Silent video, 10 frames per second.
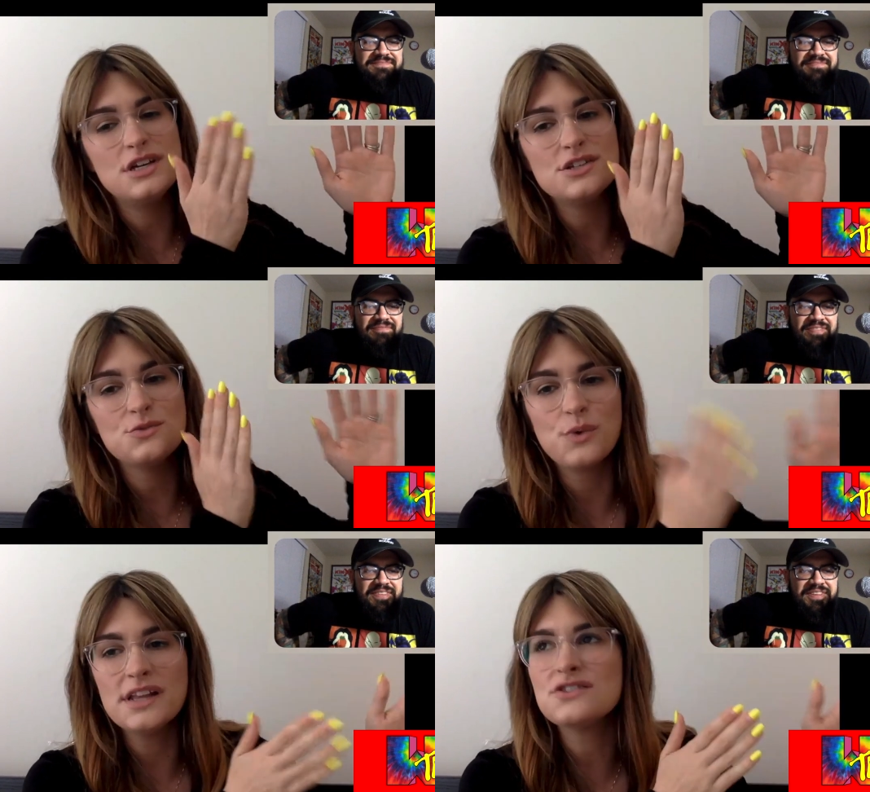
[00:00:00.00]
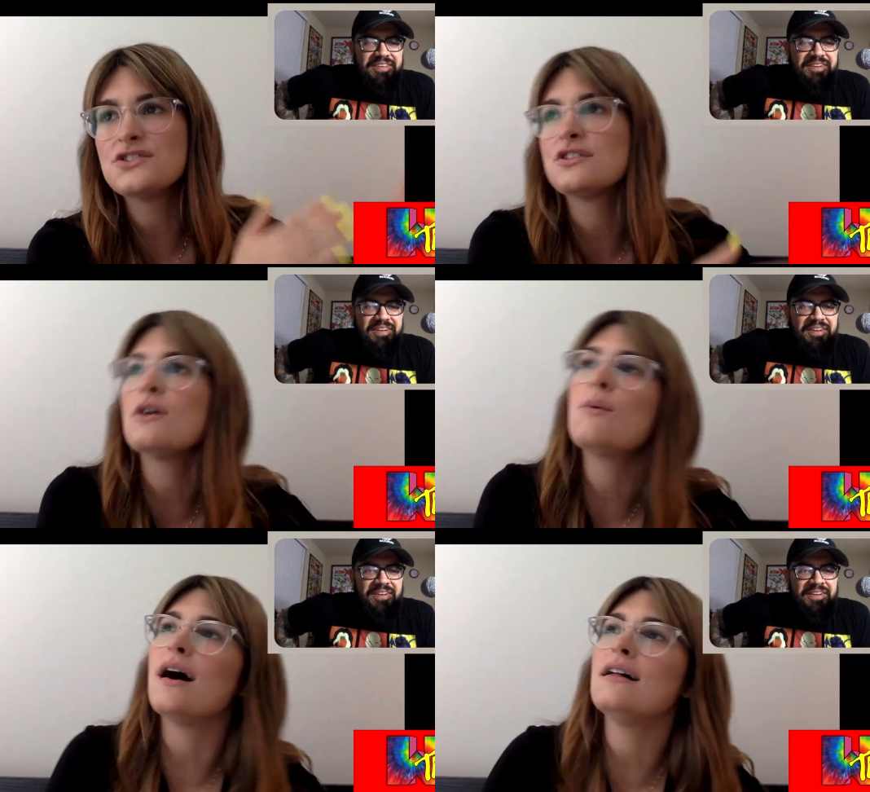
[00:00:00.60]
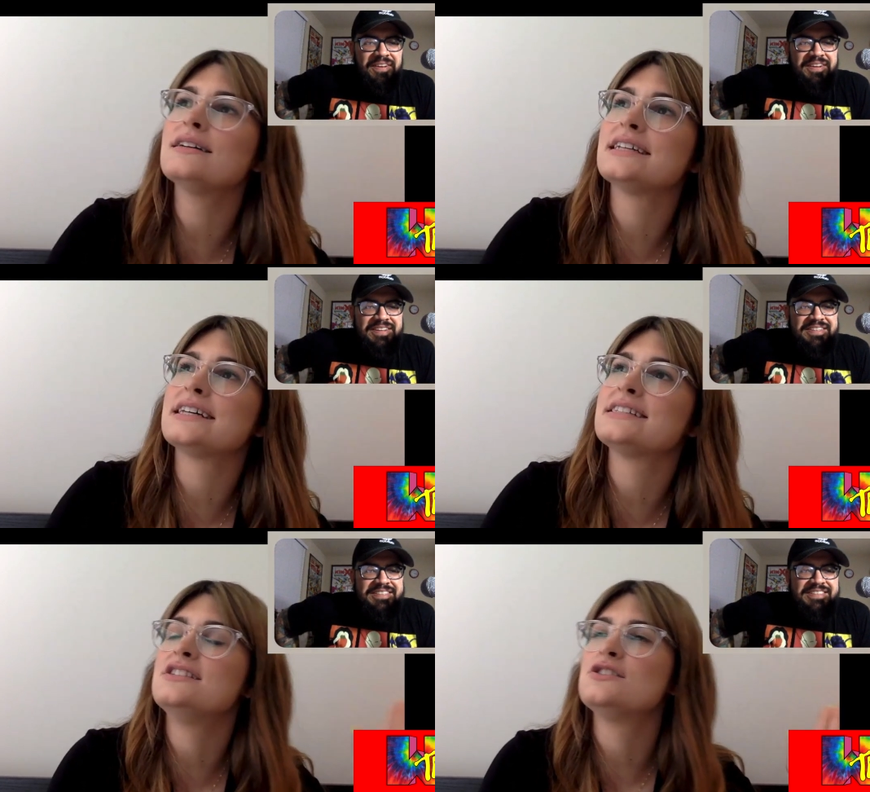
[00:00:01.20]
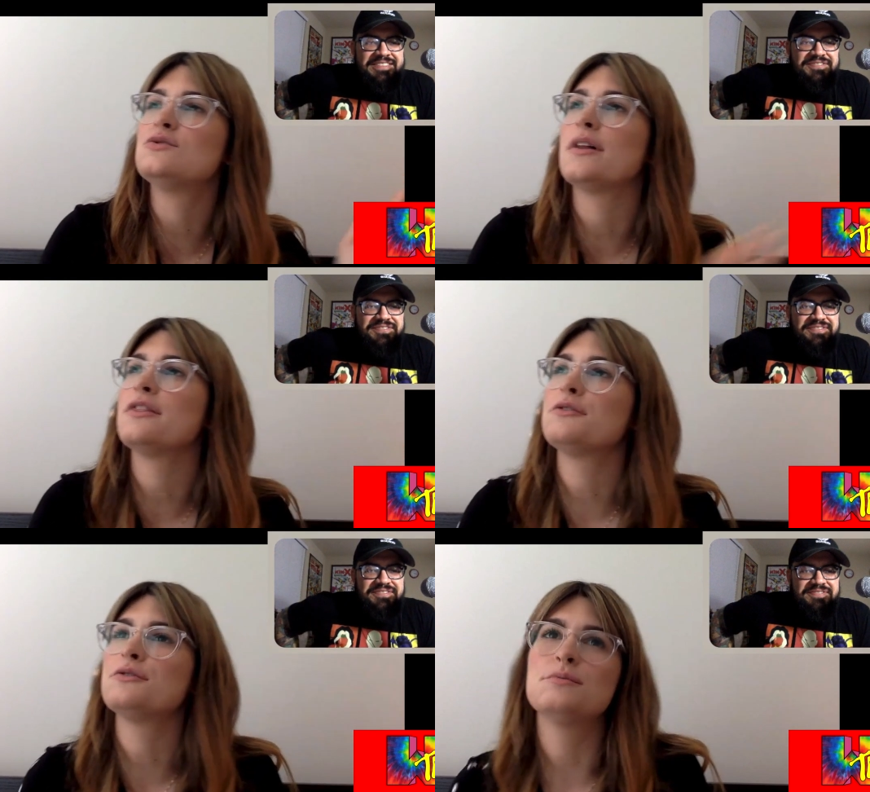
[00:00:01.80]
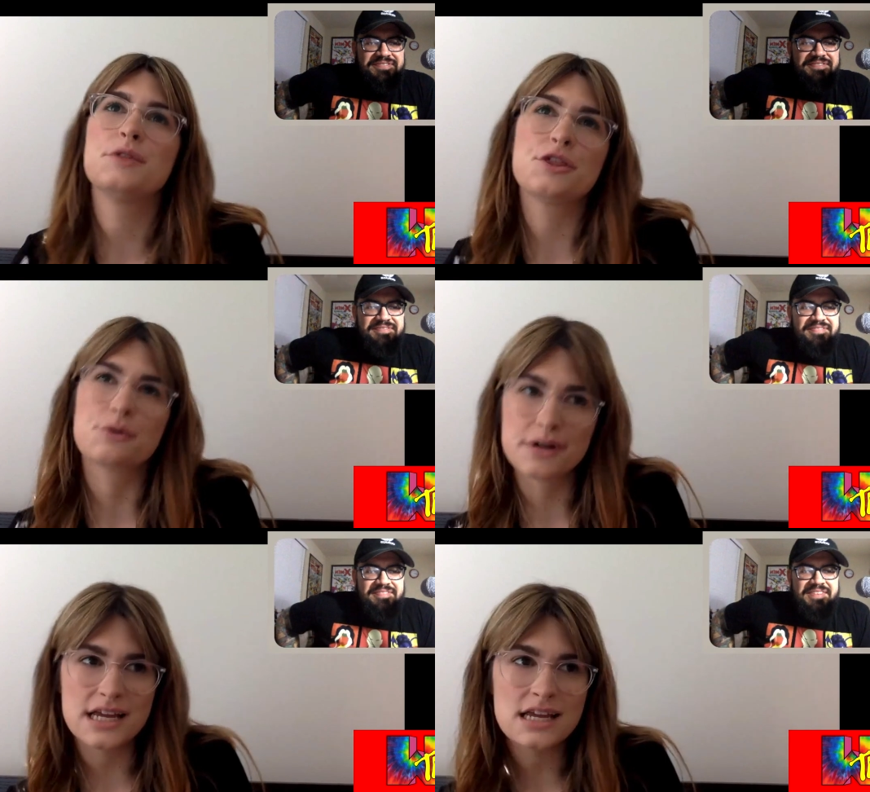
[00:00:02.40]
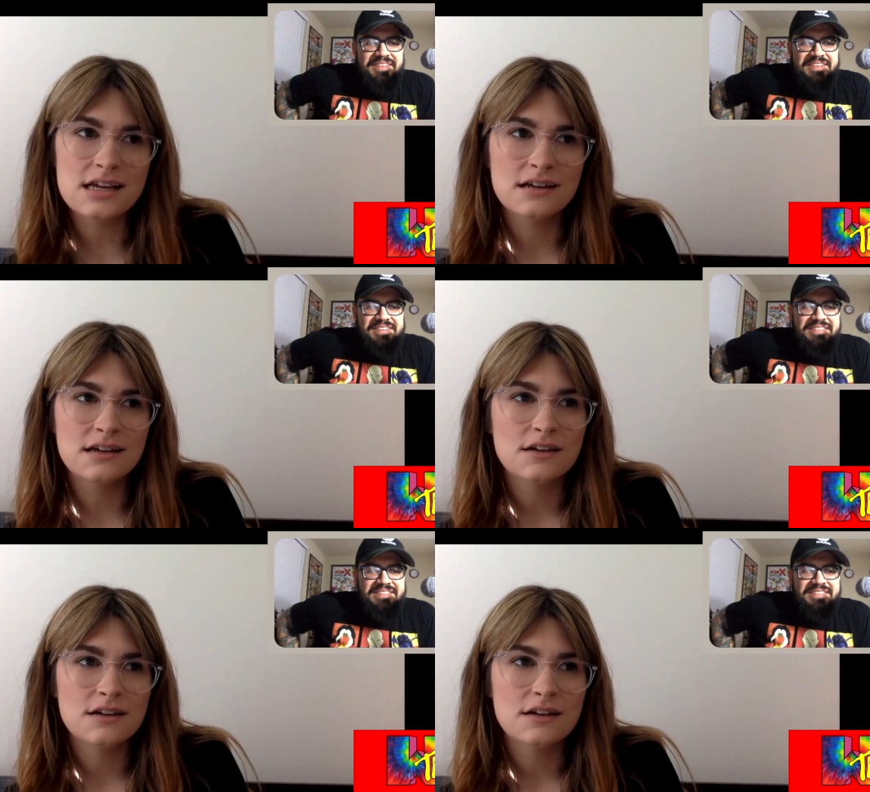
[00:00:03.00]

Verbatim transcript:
Speaker 1: he's written so well in like seasons one through three,